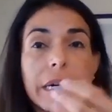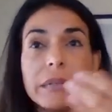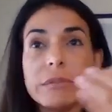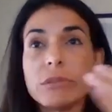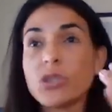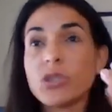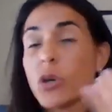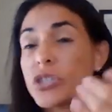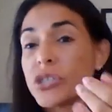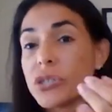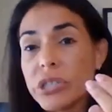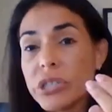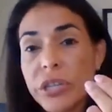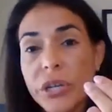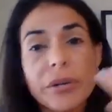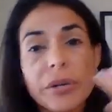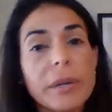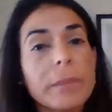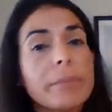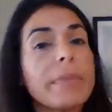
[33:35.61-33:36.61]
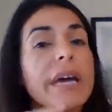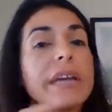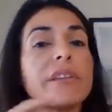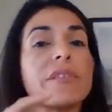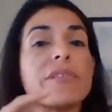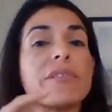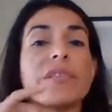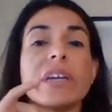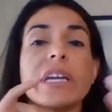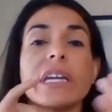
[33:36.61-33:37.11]
Social Security
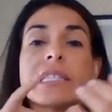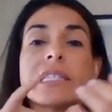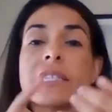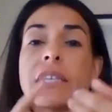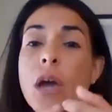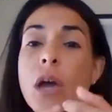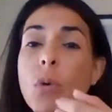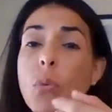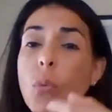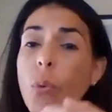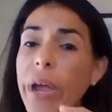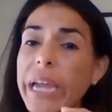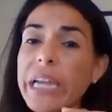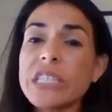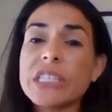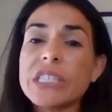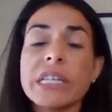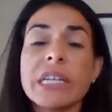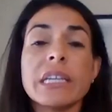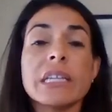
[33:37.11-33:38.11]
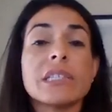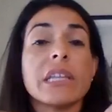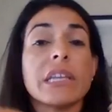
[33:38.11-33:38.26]
benefits, wages.